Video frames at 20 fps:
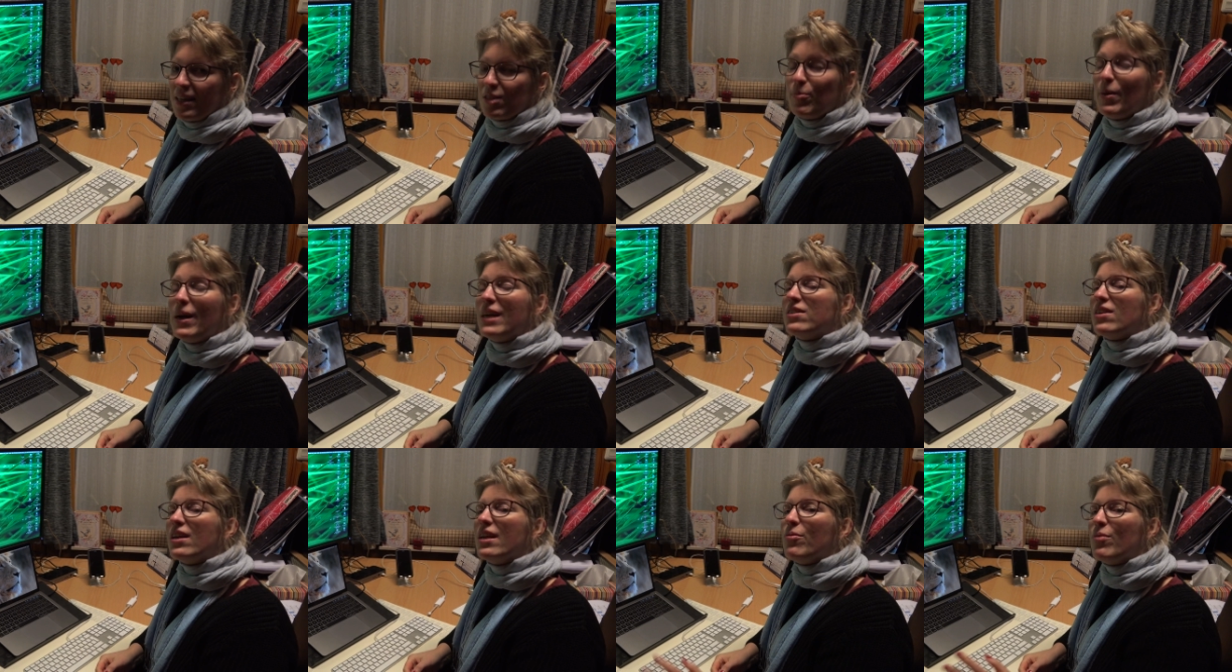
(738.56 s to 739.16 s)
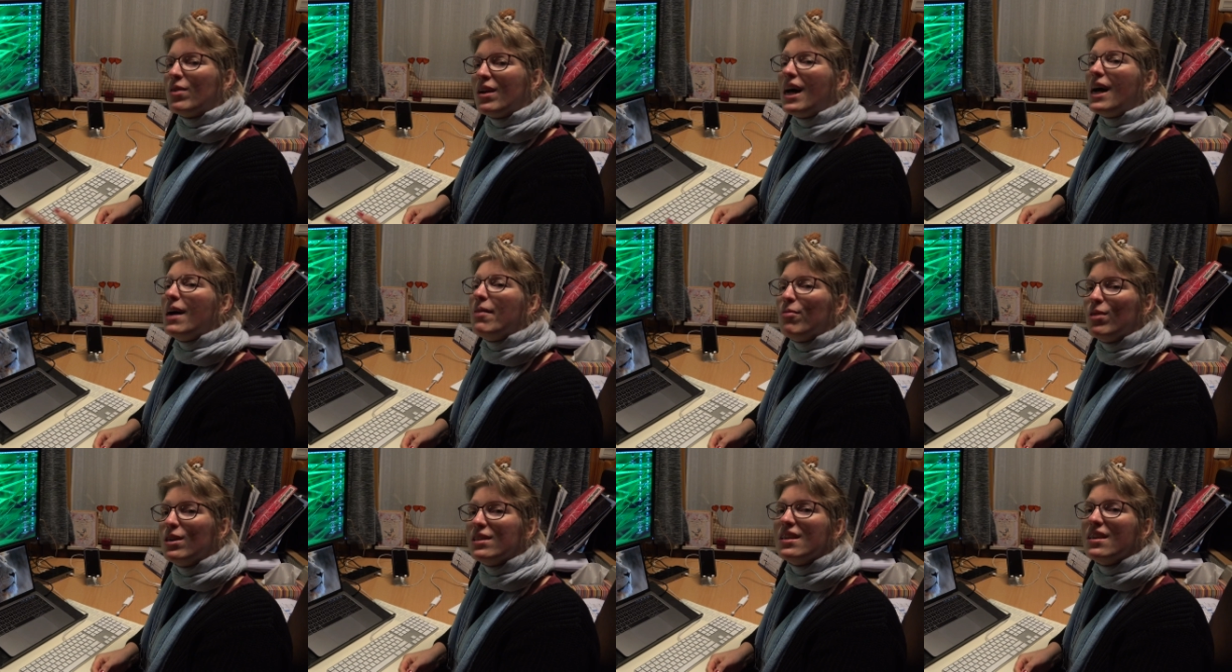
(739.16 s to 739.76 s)
Especially when I
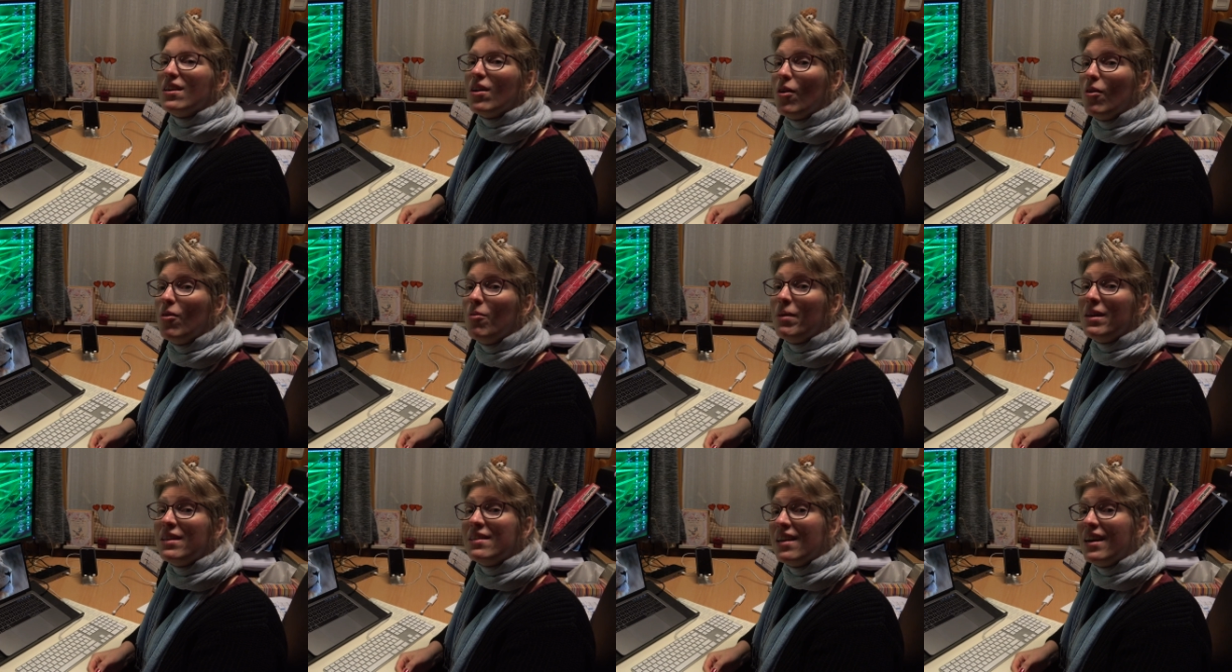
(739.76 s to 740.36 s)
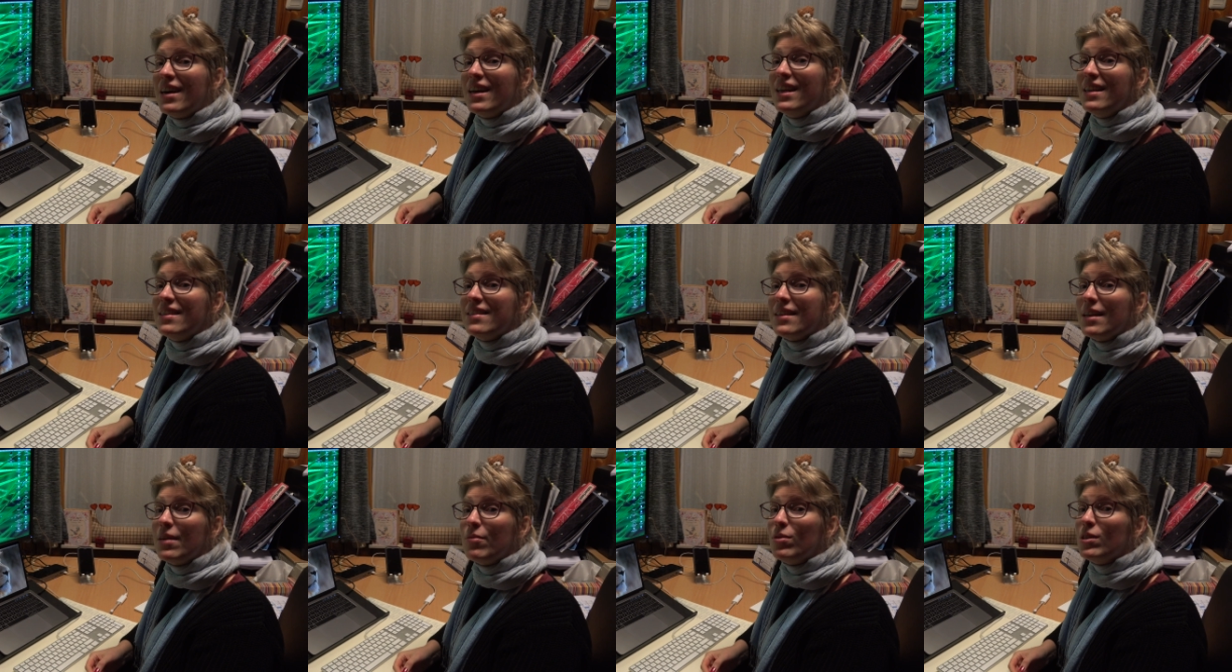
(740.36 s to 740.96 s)
was at home at night
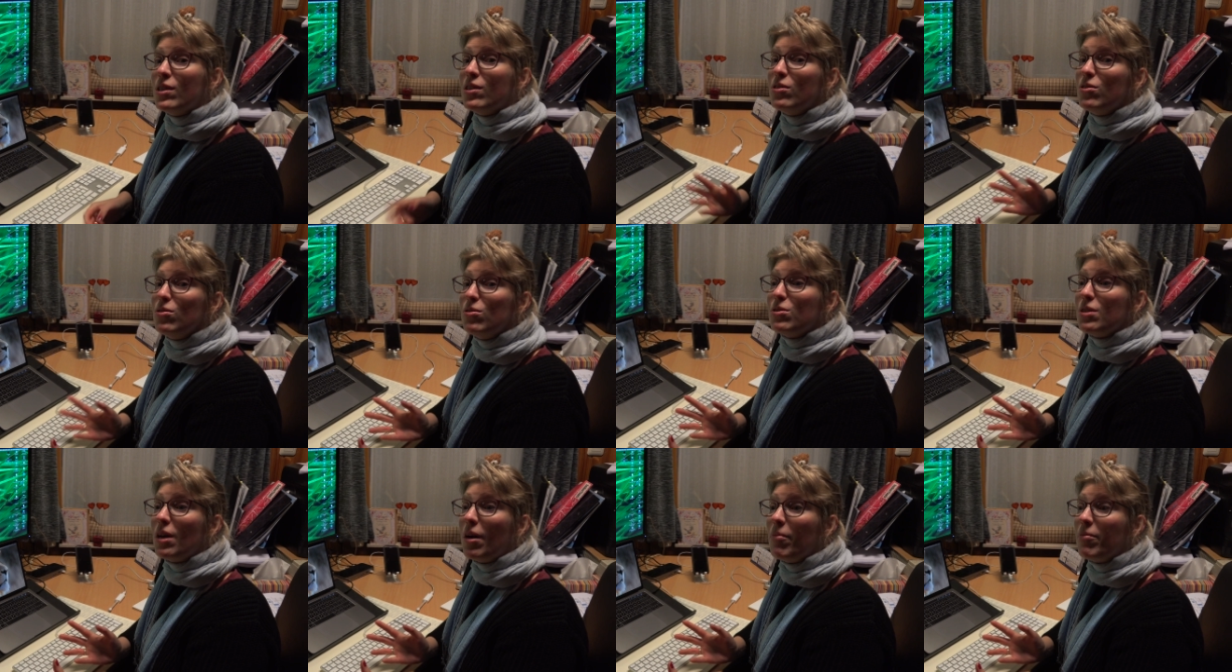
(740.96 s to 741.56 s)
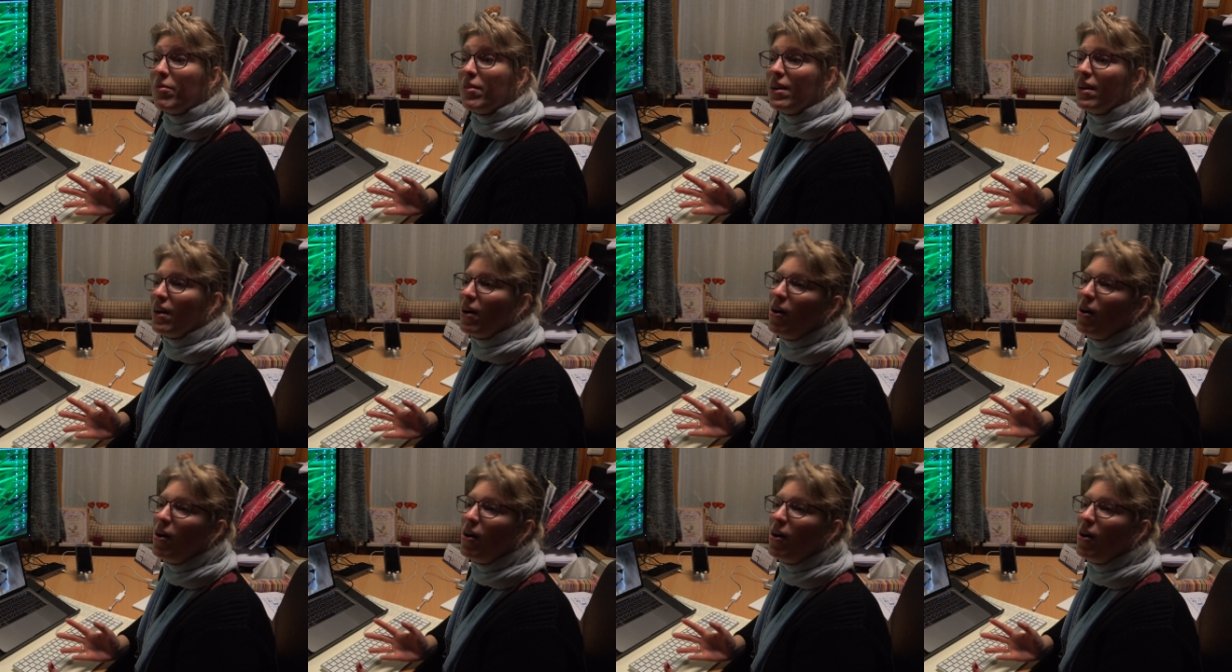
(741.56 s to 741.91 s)
and I wanted to do something.